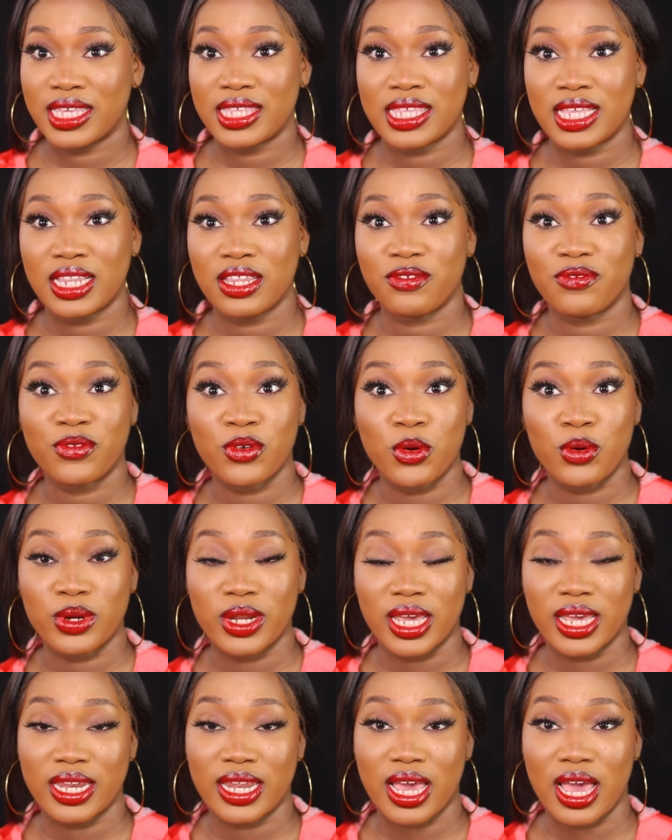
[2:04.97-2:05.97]
easily
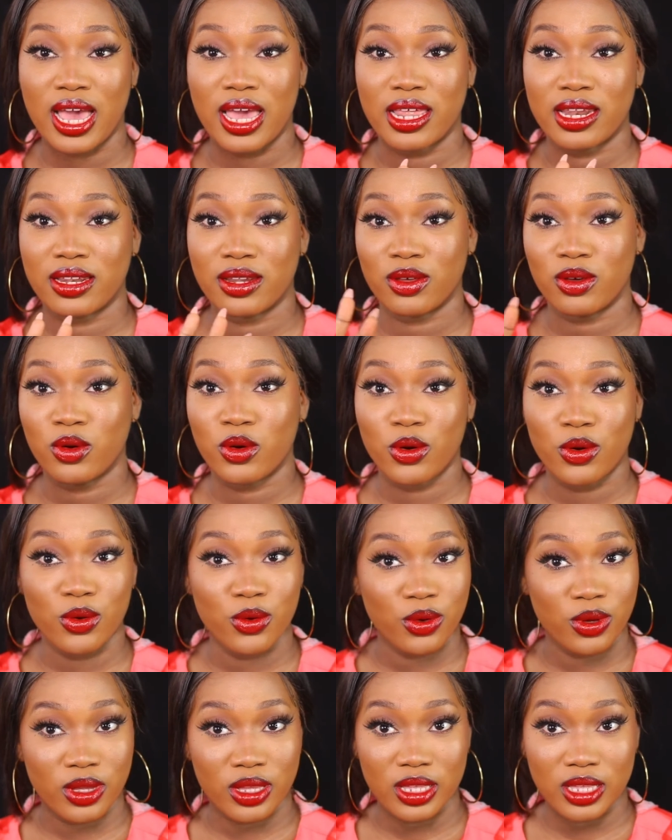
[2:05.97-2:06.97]
folded
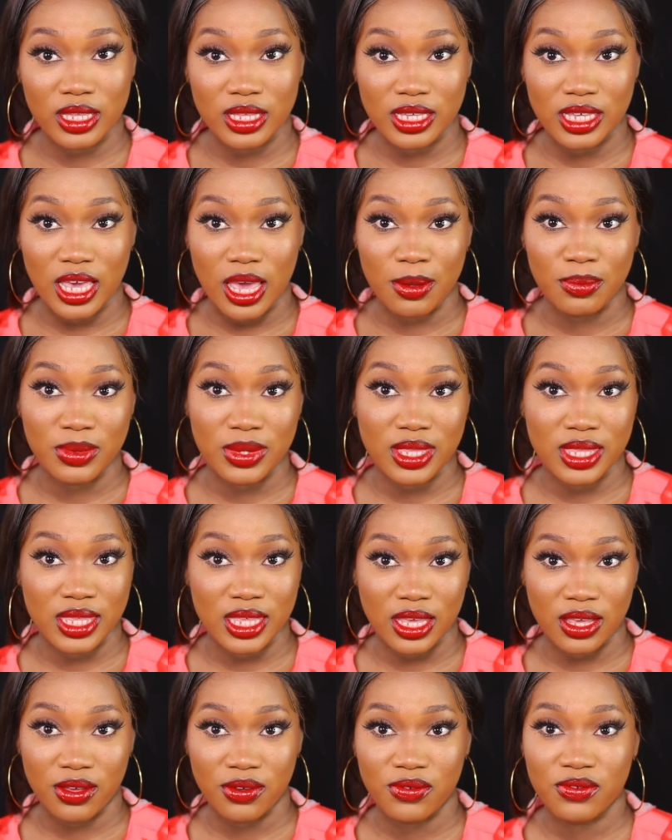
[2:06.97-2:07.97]
and kept
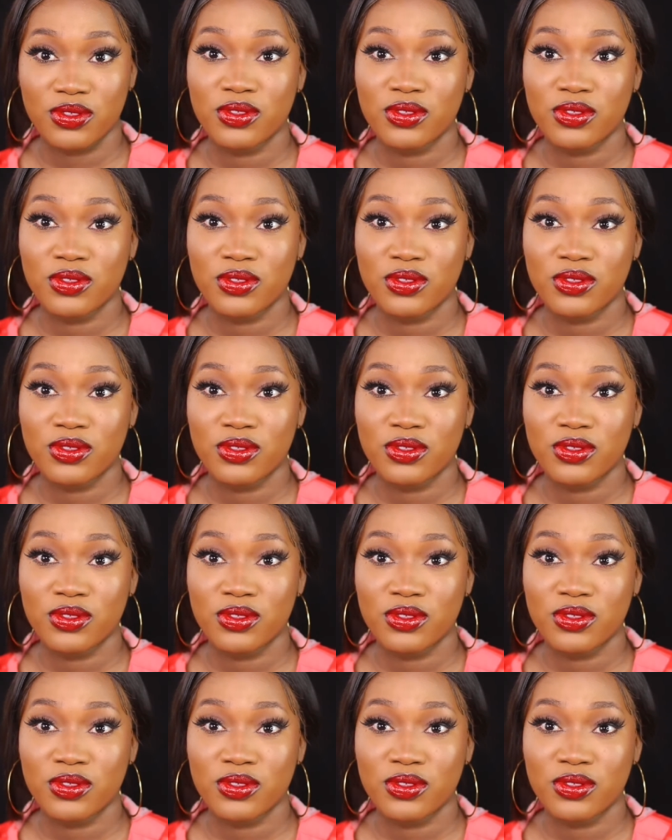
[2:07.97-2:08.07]
safe.